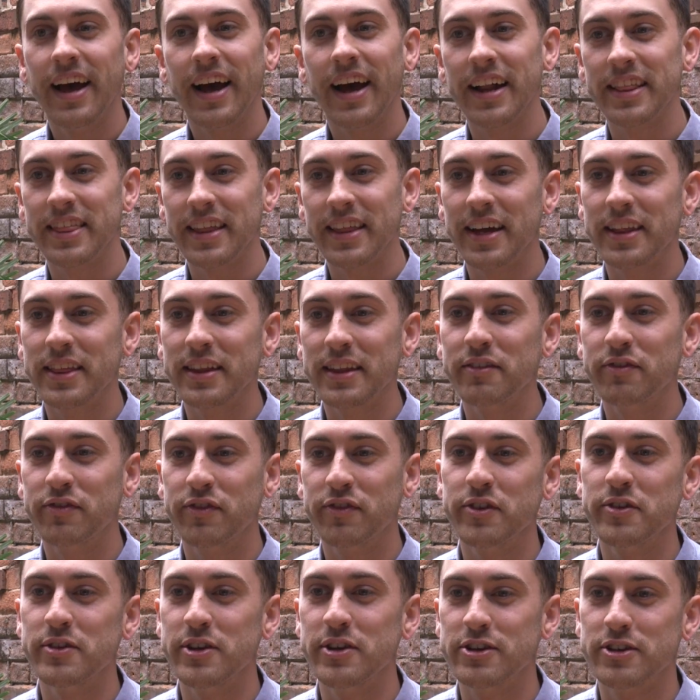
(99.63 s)
I think
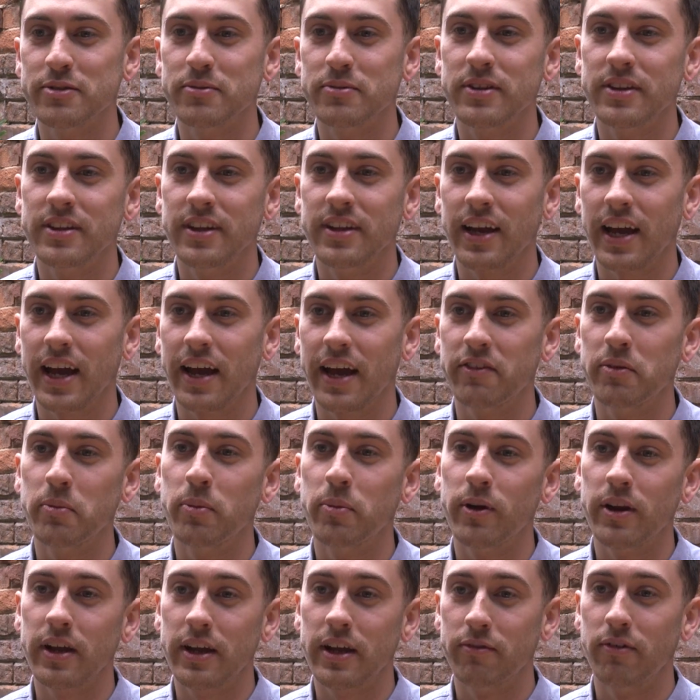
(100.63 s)
food is something that
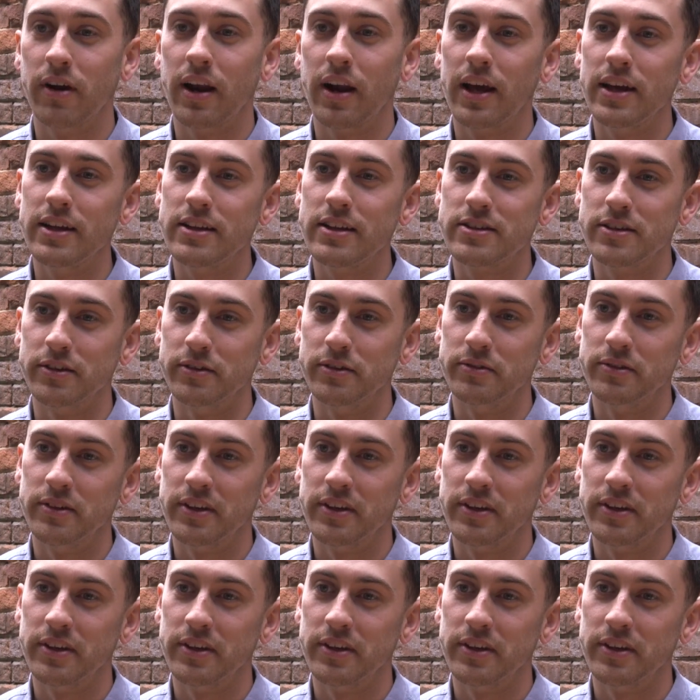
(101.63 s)
everybody can relate to.